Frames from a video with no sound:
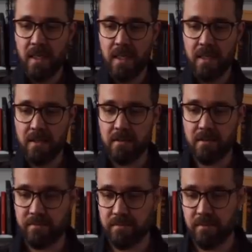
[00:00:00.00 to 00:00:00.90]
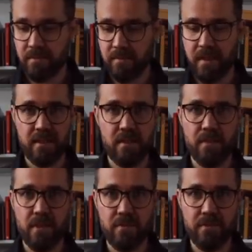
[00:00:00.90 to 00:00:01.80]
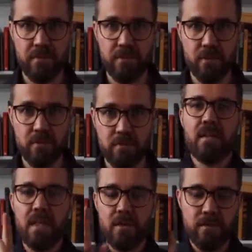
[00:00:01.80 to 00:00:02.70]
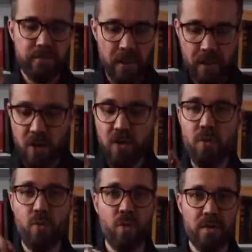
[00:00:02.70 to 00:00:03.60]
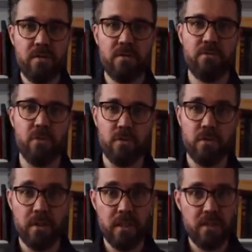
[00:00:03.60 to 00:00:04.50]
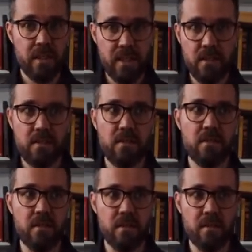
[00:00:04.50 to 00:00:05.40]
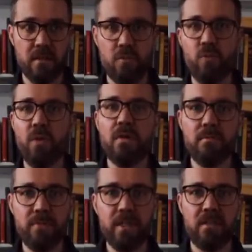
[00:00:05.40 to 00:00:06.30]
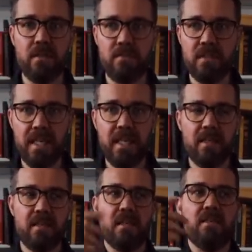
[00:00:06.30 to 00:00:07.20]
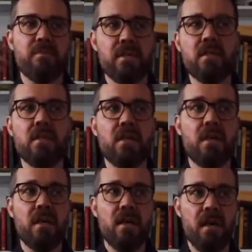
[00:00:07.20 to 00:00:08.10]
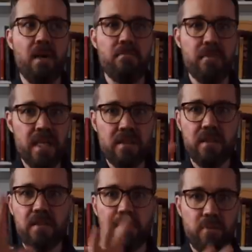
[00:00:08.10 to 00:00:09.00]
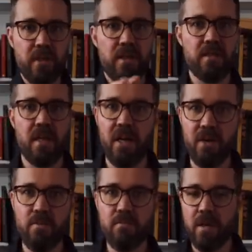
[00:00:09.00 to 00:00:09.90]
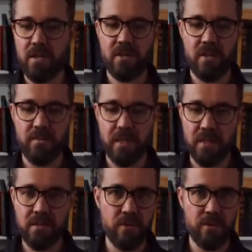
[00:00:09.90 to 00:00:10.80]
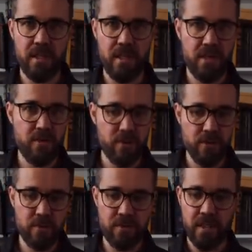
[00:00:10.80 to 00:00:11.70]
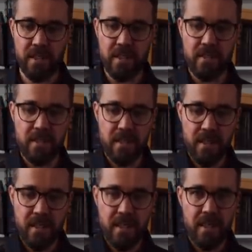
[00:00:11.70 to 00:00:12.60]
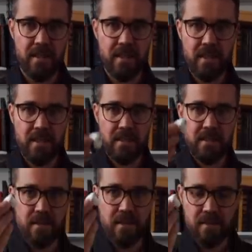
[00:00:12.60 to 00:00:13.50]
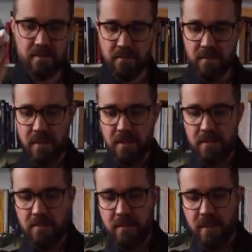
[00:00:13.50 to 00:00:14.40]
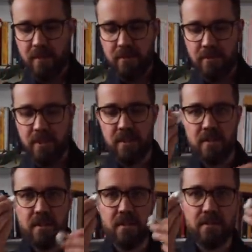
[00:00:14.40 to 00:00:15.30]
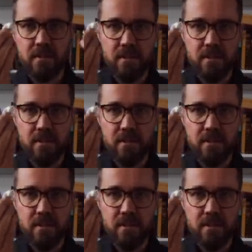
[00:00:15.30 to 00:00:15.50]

and that's about it for the phone. Now, along with the phone, this is the one piece of tech that I've been amazingly surprised how much I've been into and how useful it is, and that is these little things here,